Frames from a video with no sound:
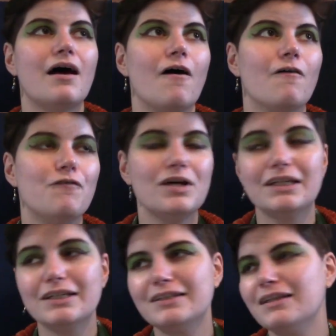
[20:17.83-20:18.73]
a
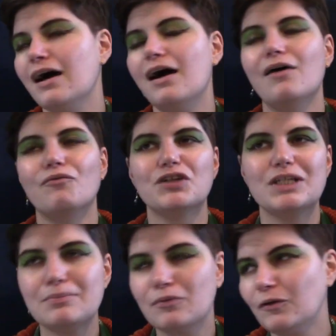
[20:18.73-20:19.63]
villain, a
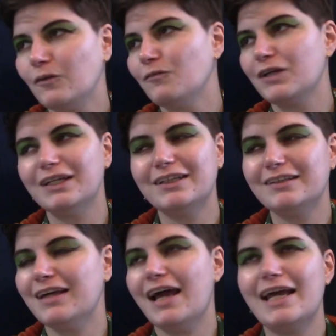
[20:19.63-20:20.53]
redeemable
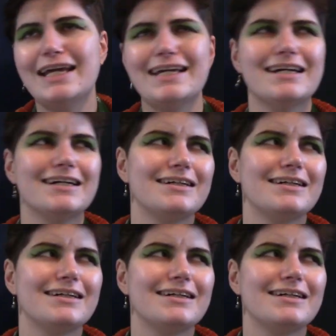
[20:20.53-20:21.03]
villain, a